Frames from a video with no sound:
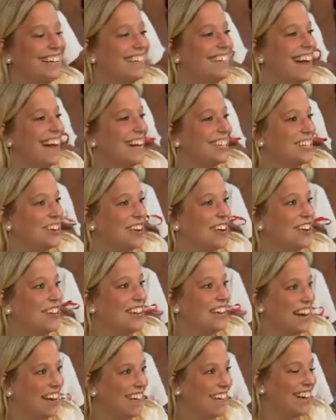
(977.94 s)
You guys are
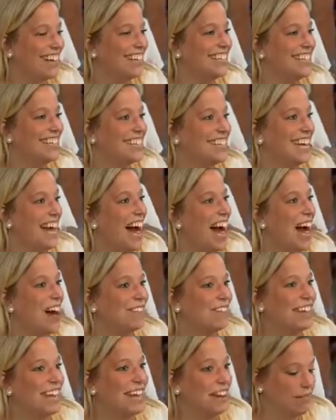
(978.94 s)
hilarious.
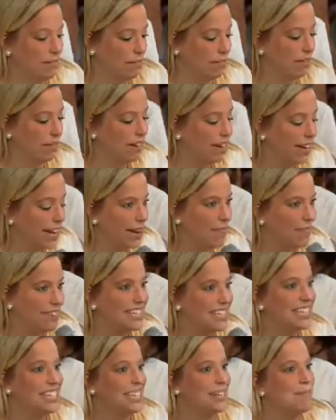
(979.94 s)
Can't wait
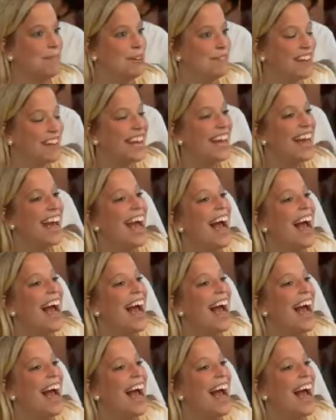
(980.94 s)
to see the movie.